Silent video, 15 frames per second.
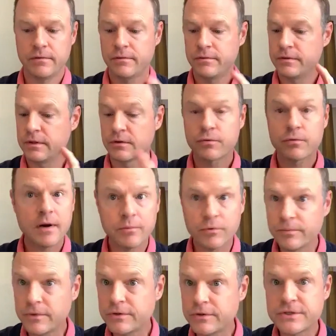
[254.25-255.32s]
the incredible
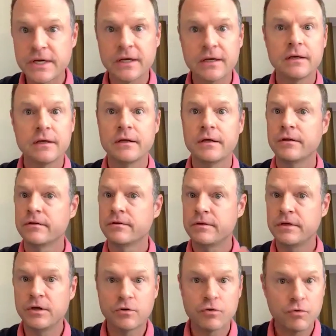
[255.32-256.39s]
music,
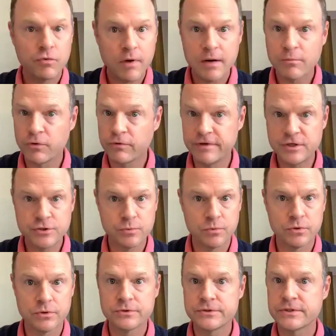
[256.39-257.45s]
incredible
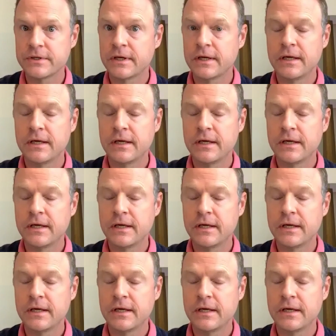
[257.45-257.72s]
visuals.